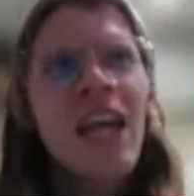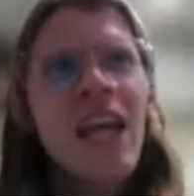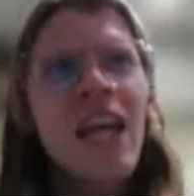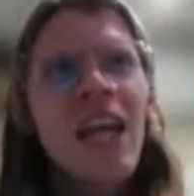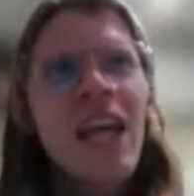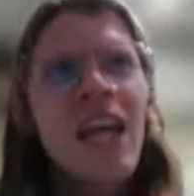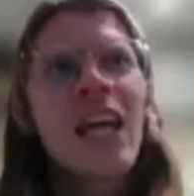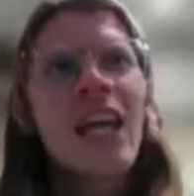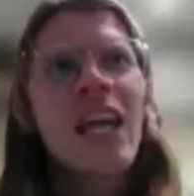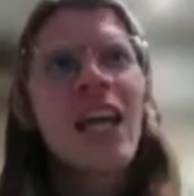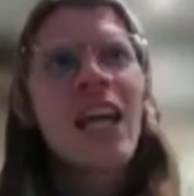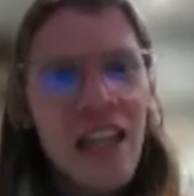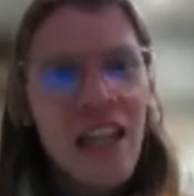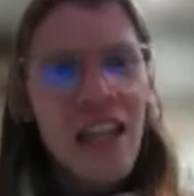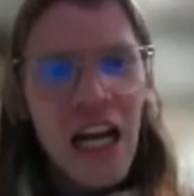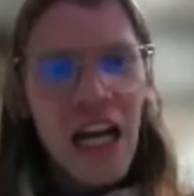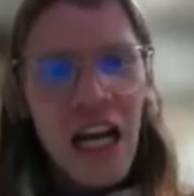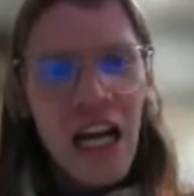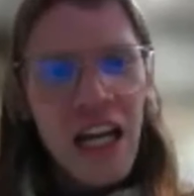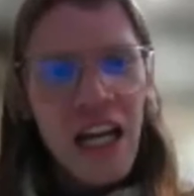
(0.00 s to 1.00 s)
And the
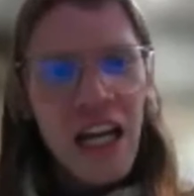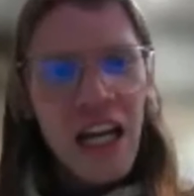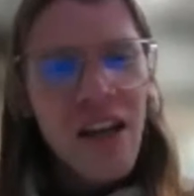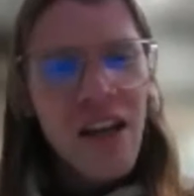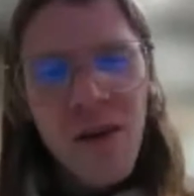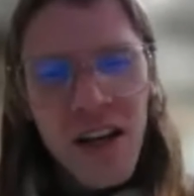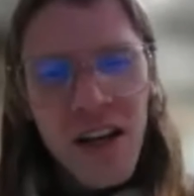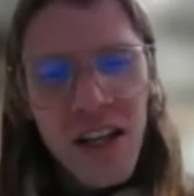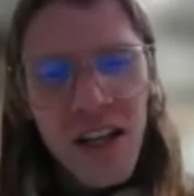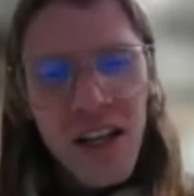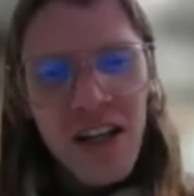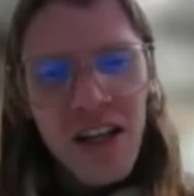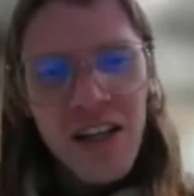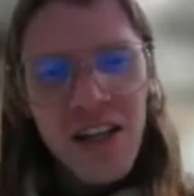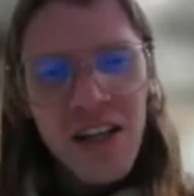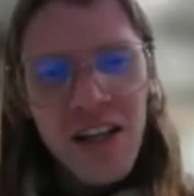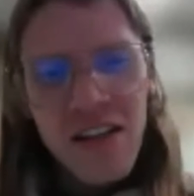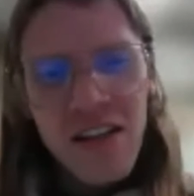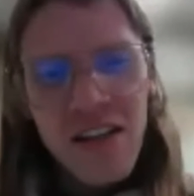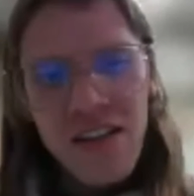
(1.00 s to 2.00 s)
way that I think
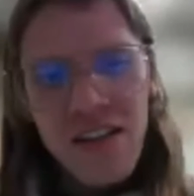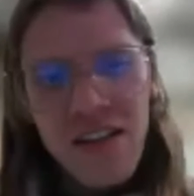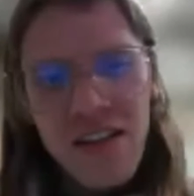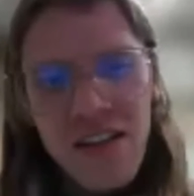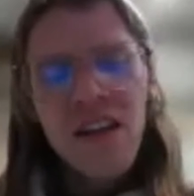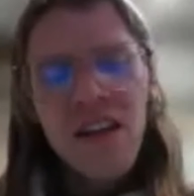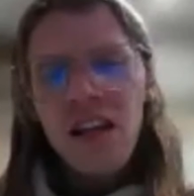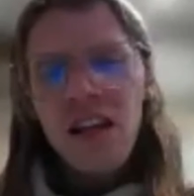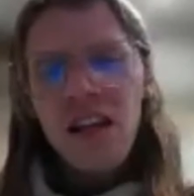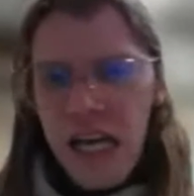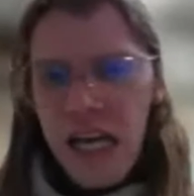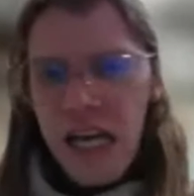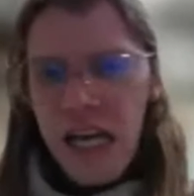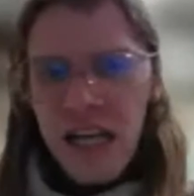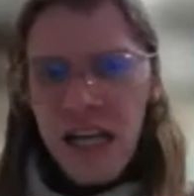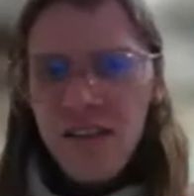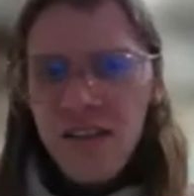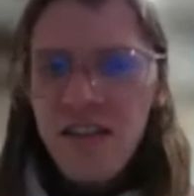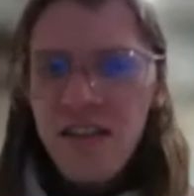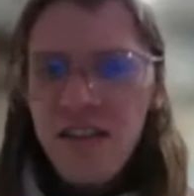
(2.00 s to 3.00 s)
about it is
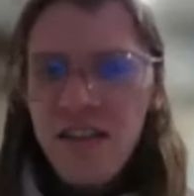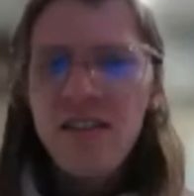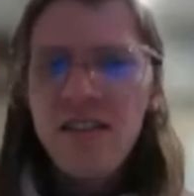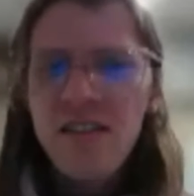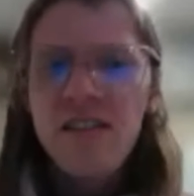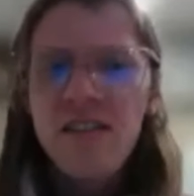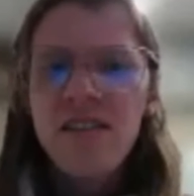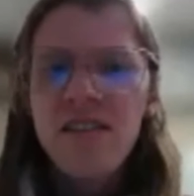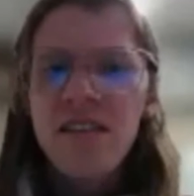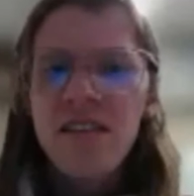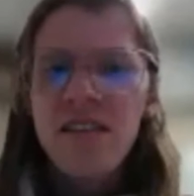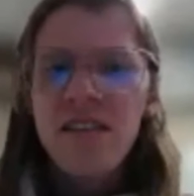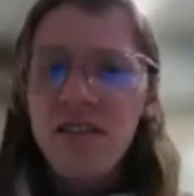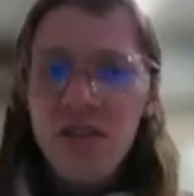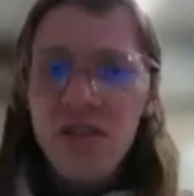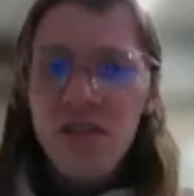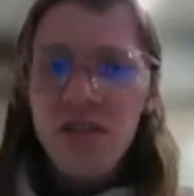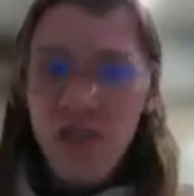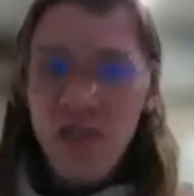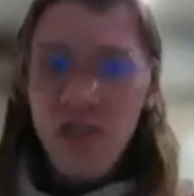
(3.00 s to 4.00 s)

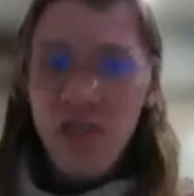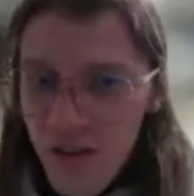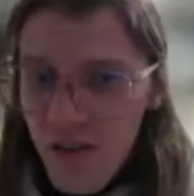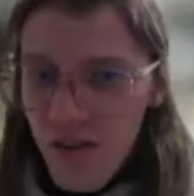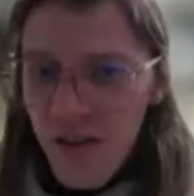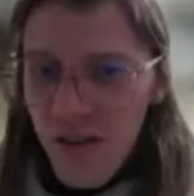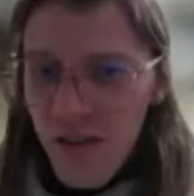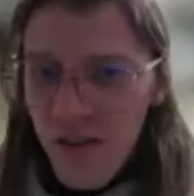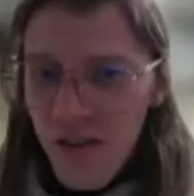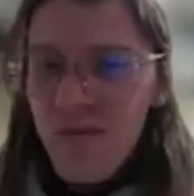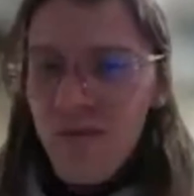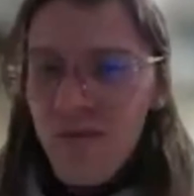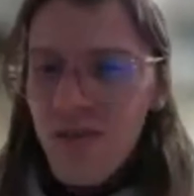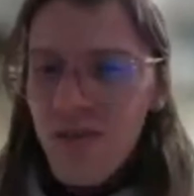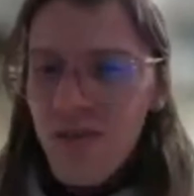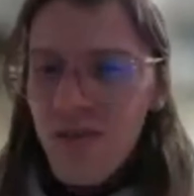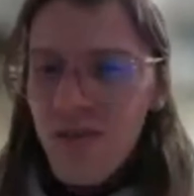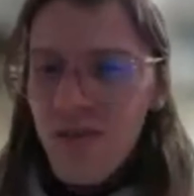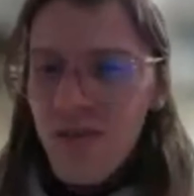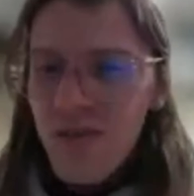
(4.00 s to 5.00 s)
class is a
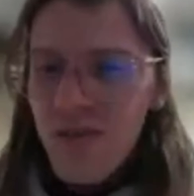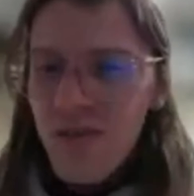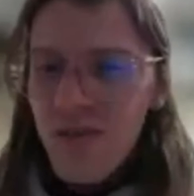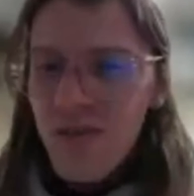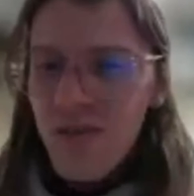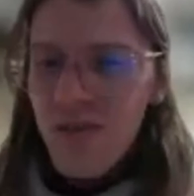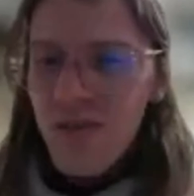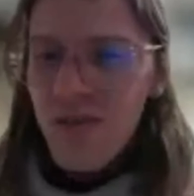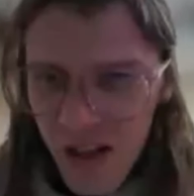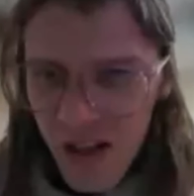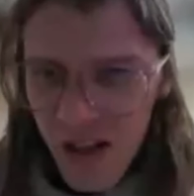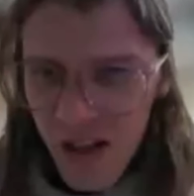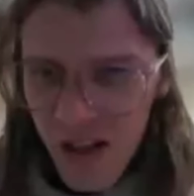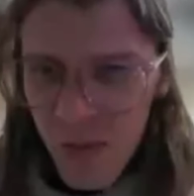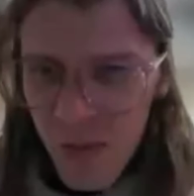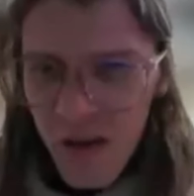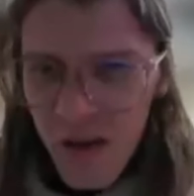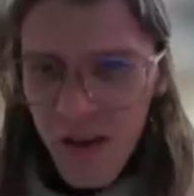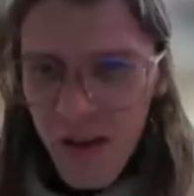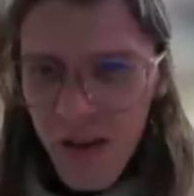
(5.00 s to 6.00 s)
structural
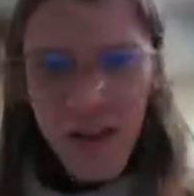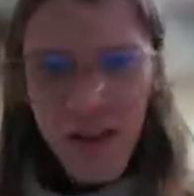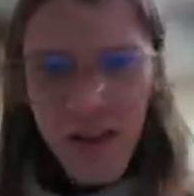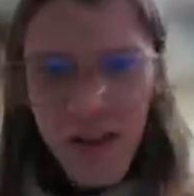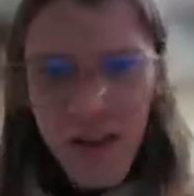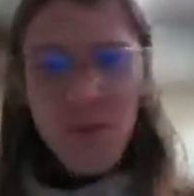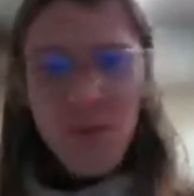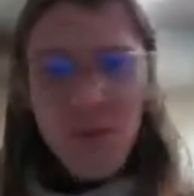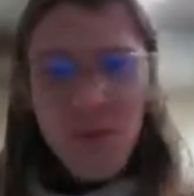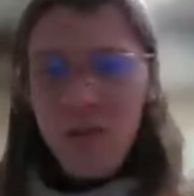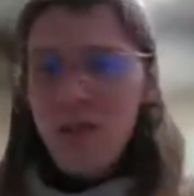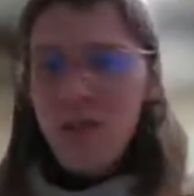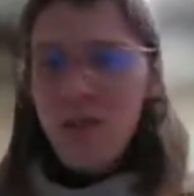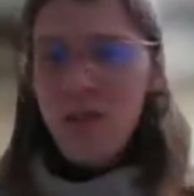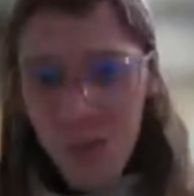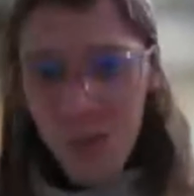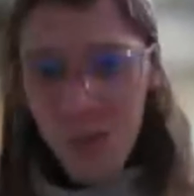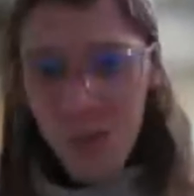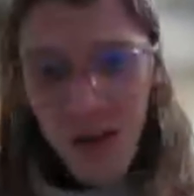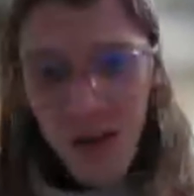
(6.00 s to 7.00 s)
relationship
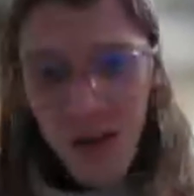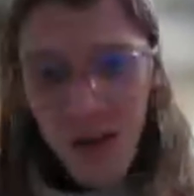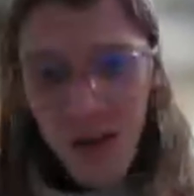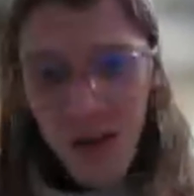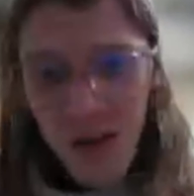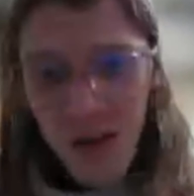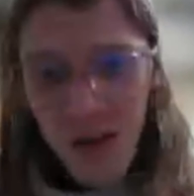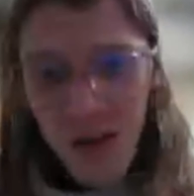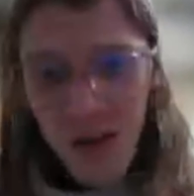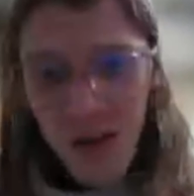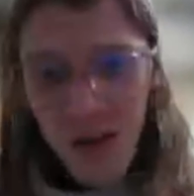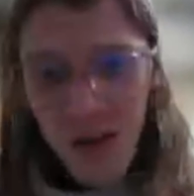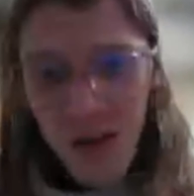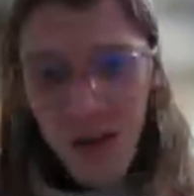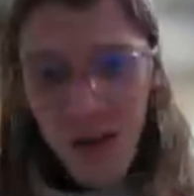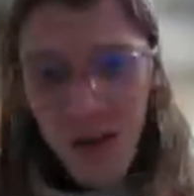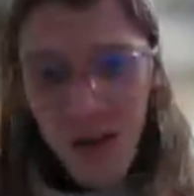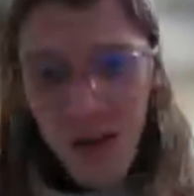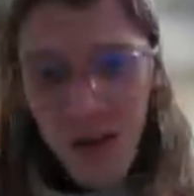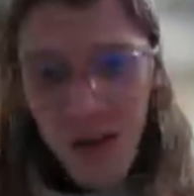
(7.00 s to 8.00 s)
between
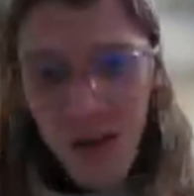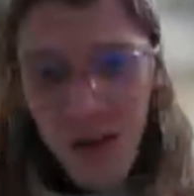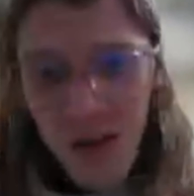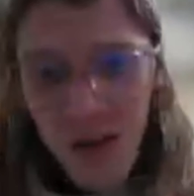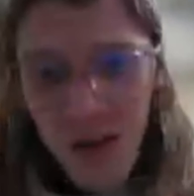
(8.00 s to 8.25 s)
people